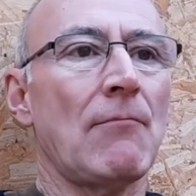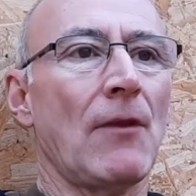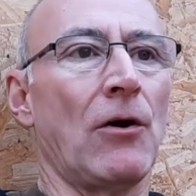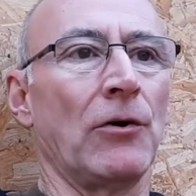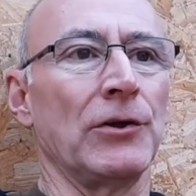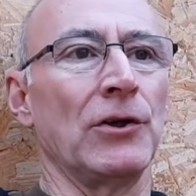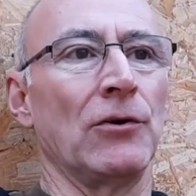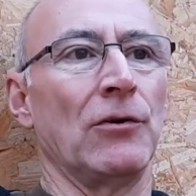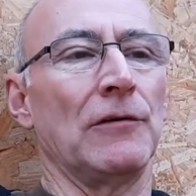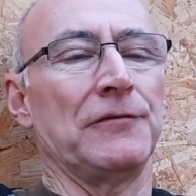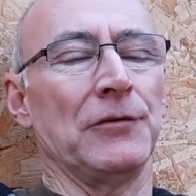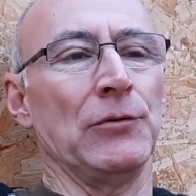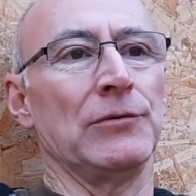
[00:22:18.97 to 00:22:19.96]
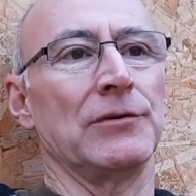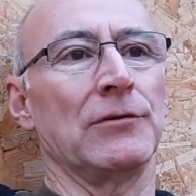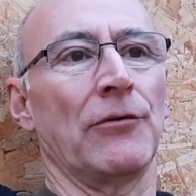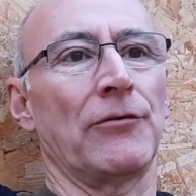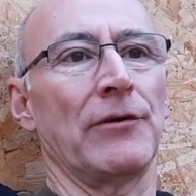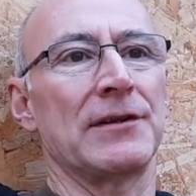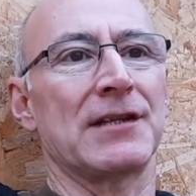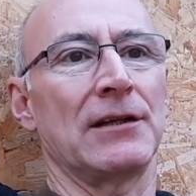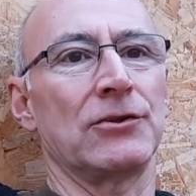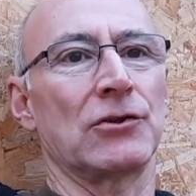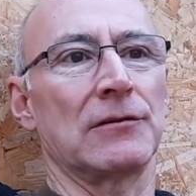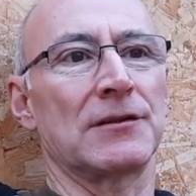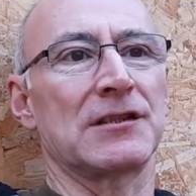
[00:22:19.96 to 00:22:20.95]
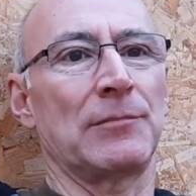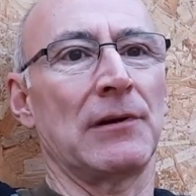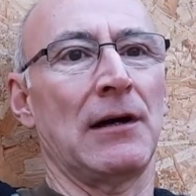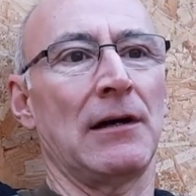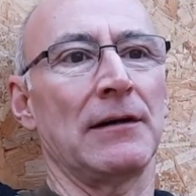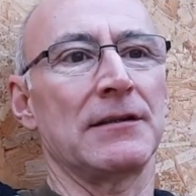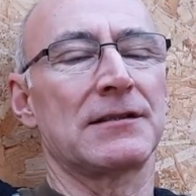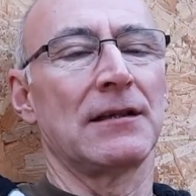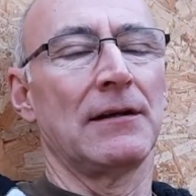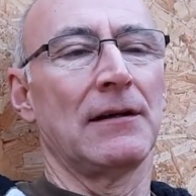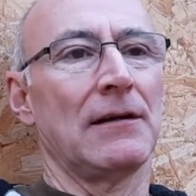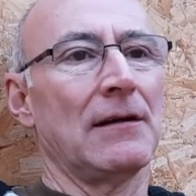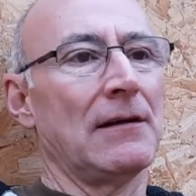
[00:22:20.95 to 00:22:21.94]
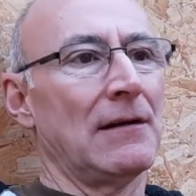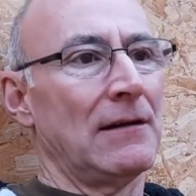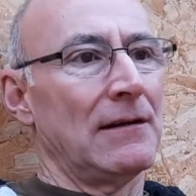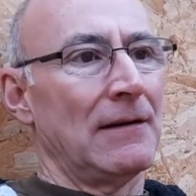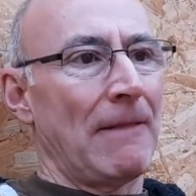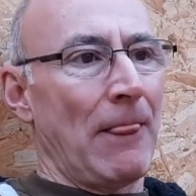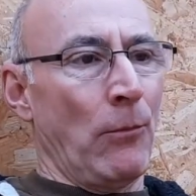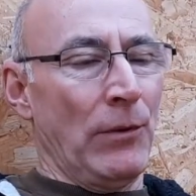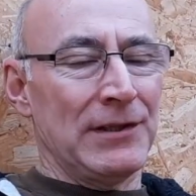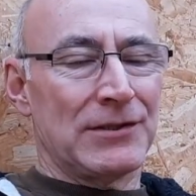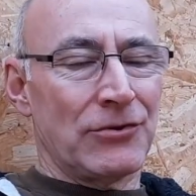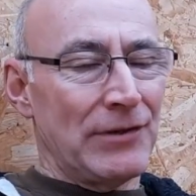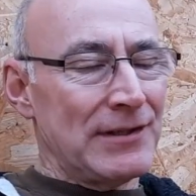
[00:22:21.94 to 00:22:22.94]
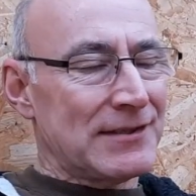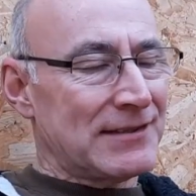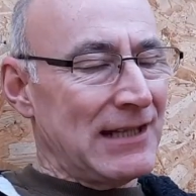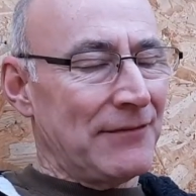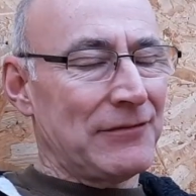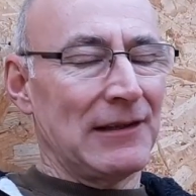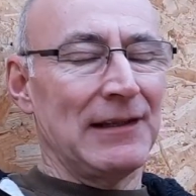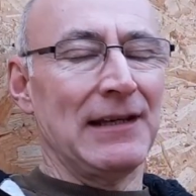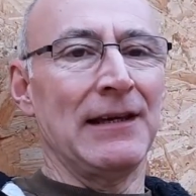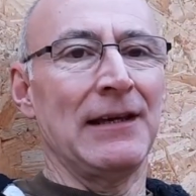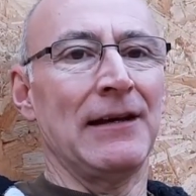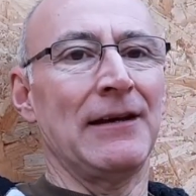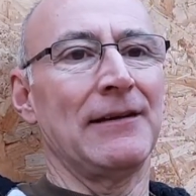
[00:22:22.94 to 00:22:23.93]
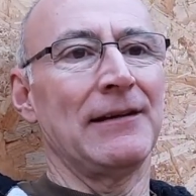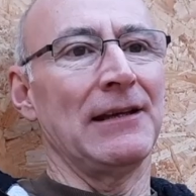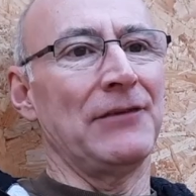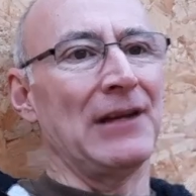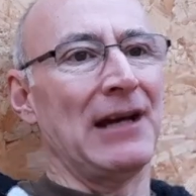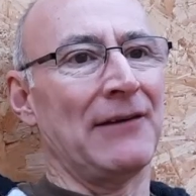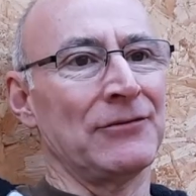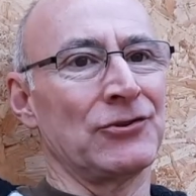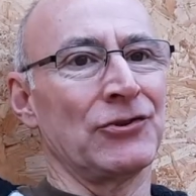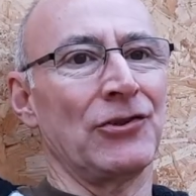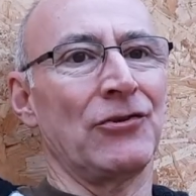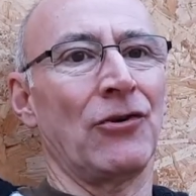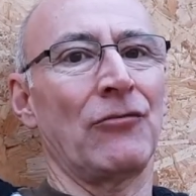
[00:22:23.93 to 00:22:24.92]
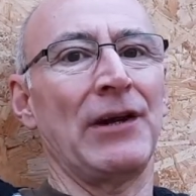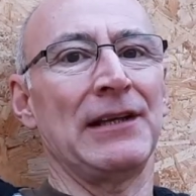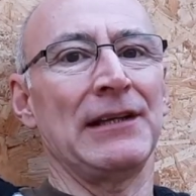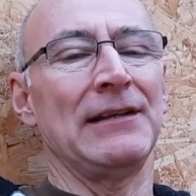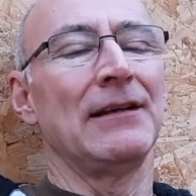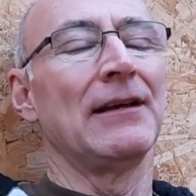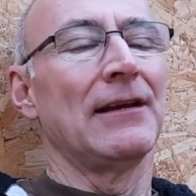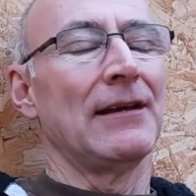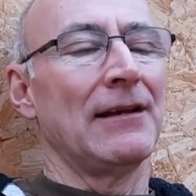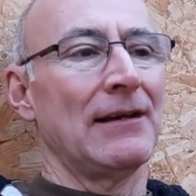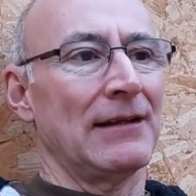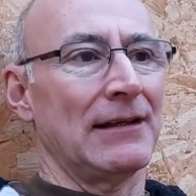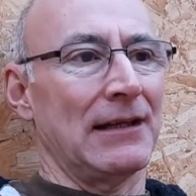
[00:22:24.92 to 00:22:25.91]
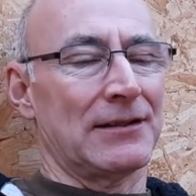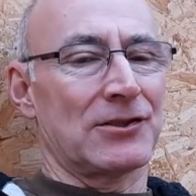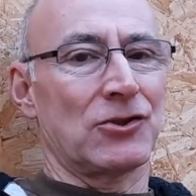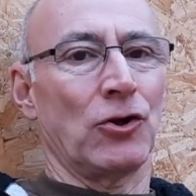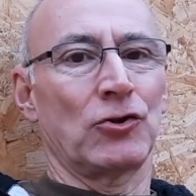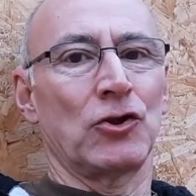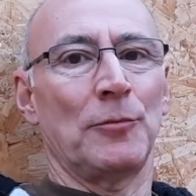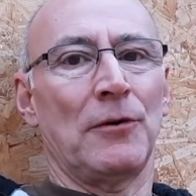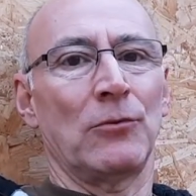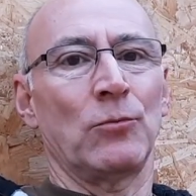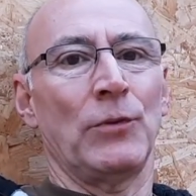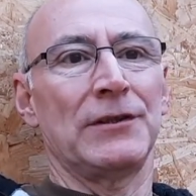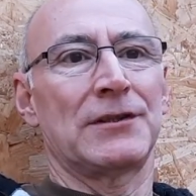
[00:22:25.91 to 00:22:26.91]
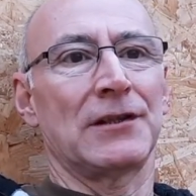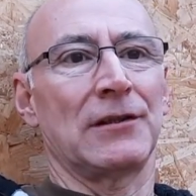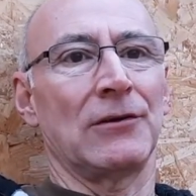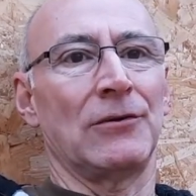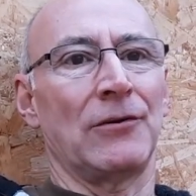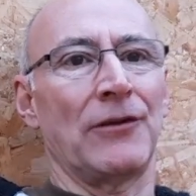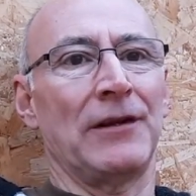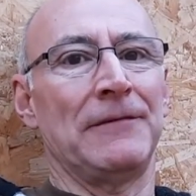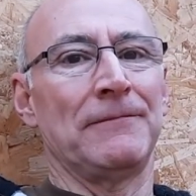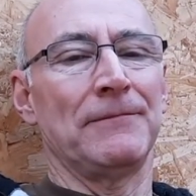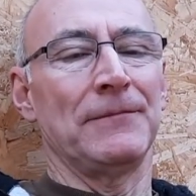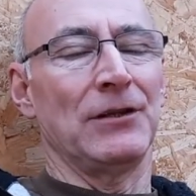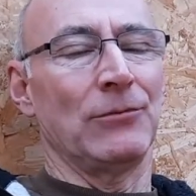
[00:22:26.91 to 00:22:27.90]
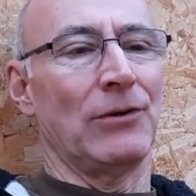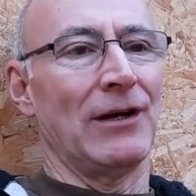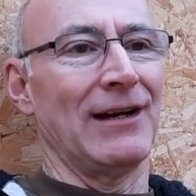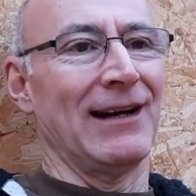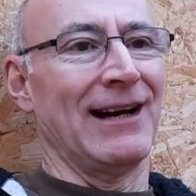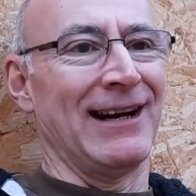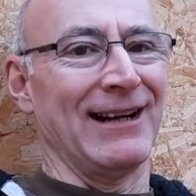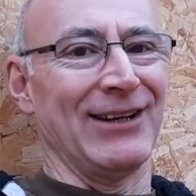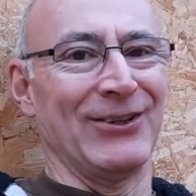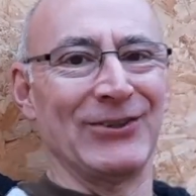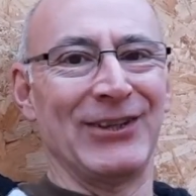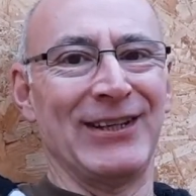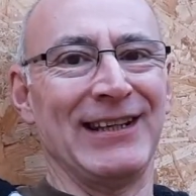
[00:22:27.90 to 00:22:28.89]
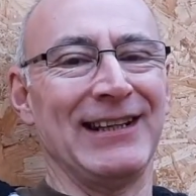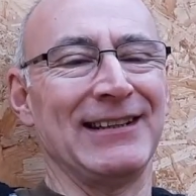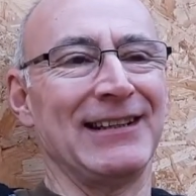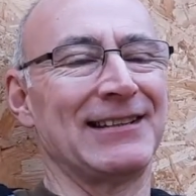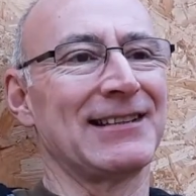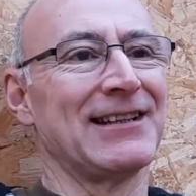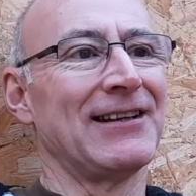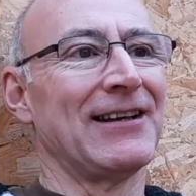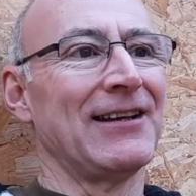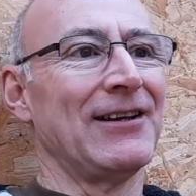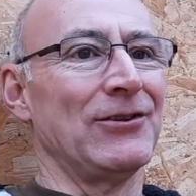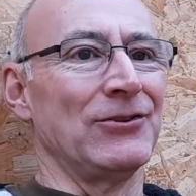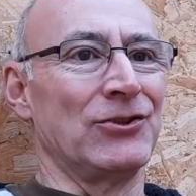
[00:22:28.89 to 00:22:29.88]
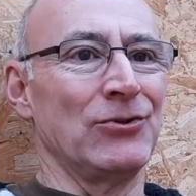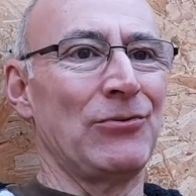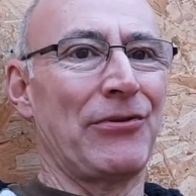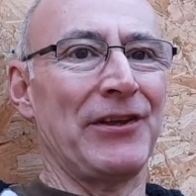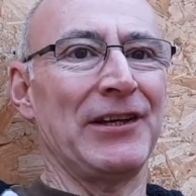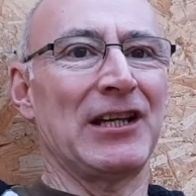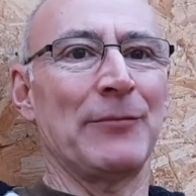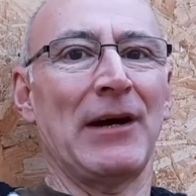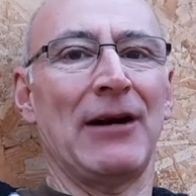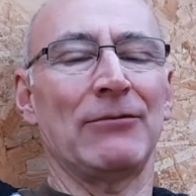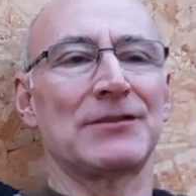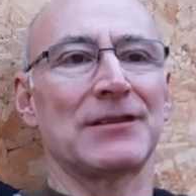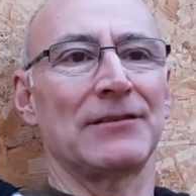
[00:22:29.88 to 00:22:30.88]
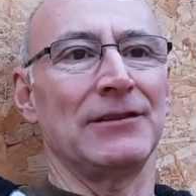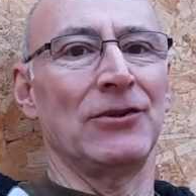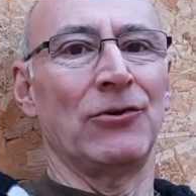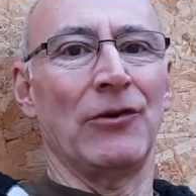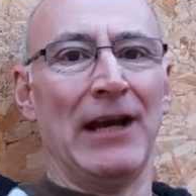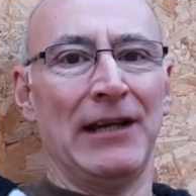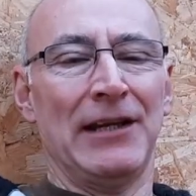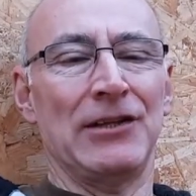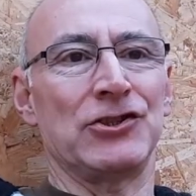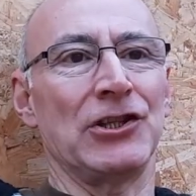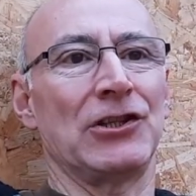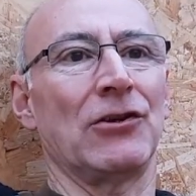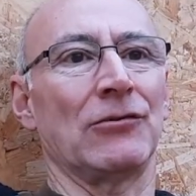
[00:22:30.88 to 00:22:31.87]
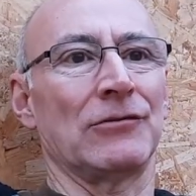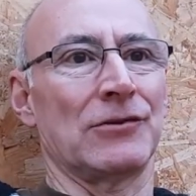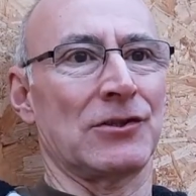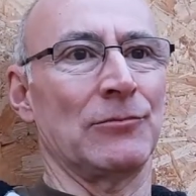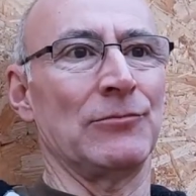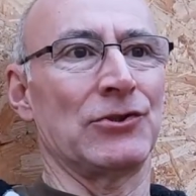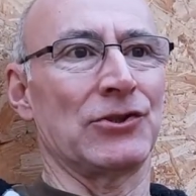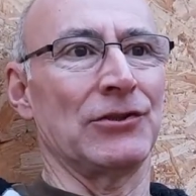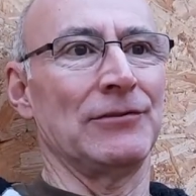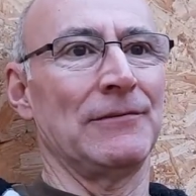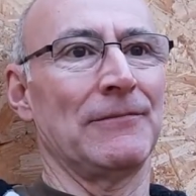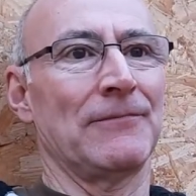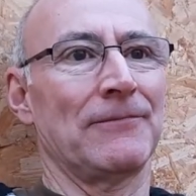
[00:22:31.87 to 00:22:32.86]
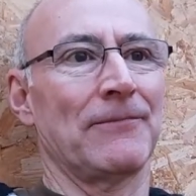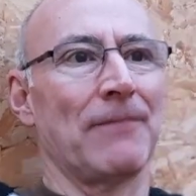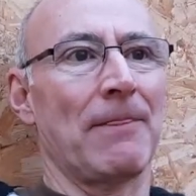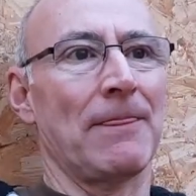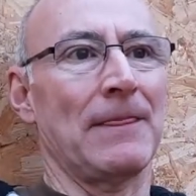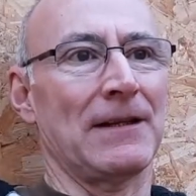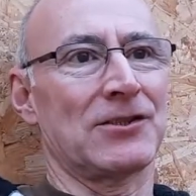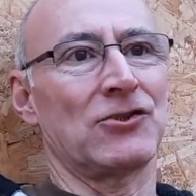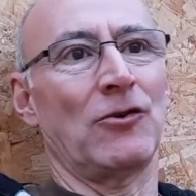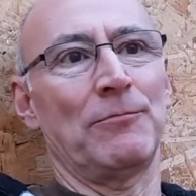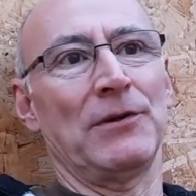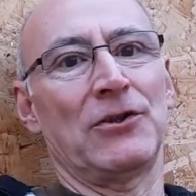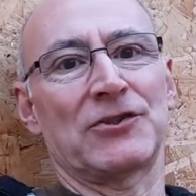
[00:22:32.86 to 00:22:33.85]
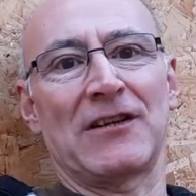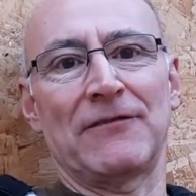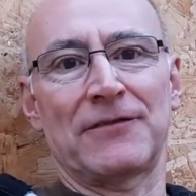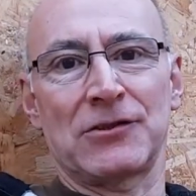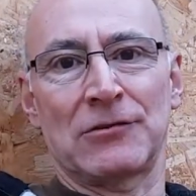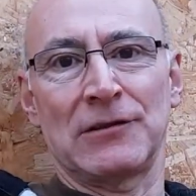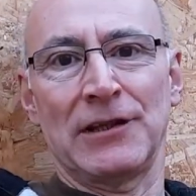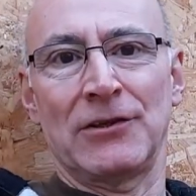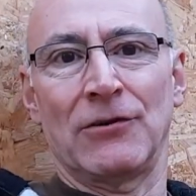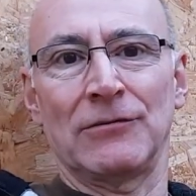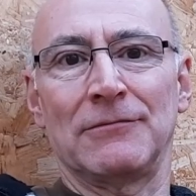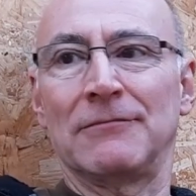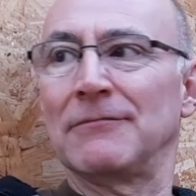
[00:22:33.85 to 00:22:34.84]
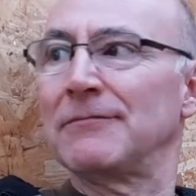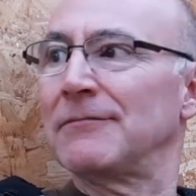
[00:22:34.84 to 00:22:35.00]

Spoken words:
on your food and other essential supplies. Winter is definitely here. If you haven't done it already, get stocked up on winter clothing. You're going to need it. Do think about your energy consumption. That's not because I've suddenly gone